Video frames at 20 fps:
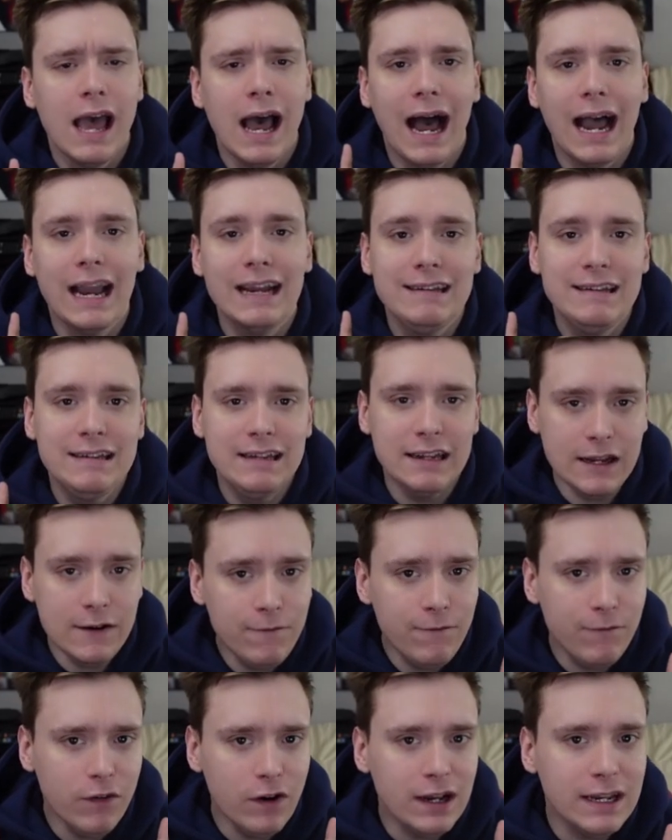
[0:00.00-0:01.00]
I did
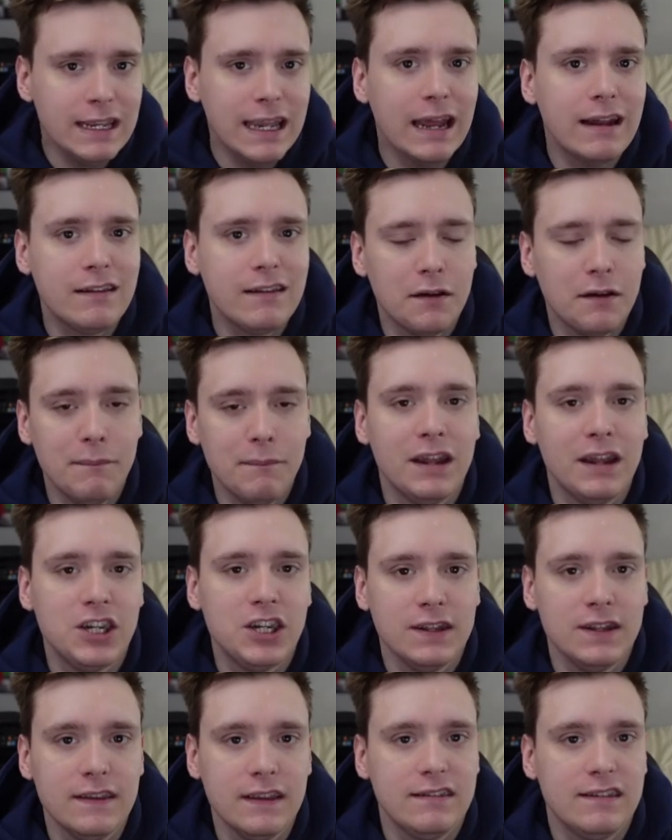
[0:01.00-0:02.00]
forget to
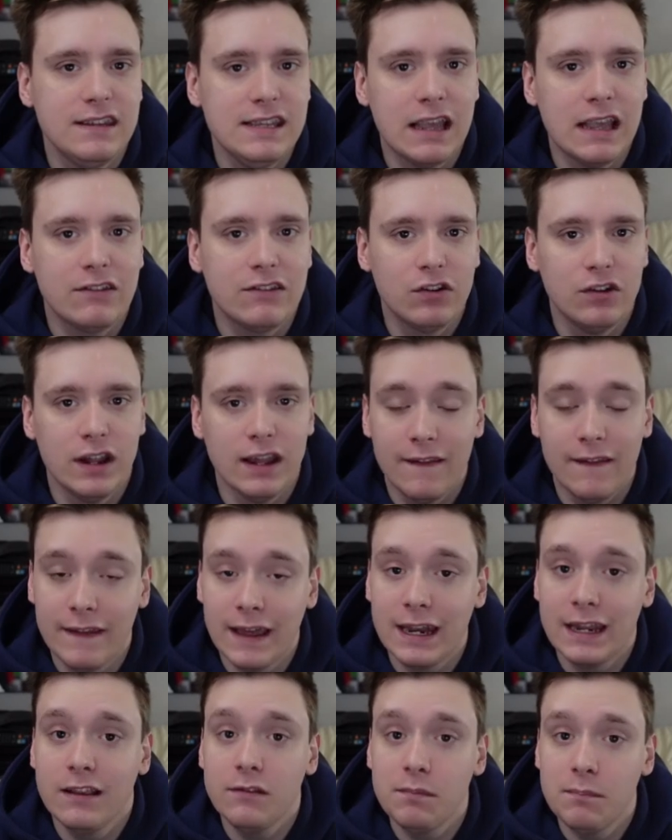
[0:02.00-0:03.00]
mention this yesterday, and
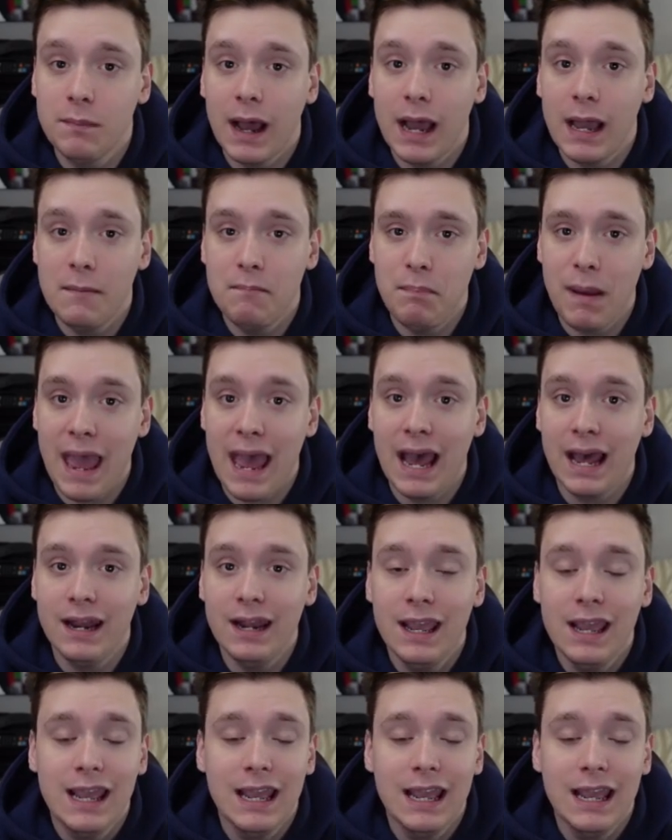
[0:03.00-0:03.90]
that is my bad.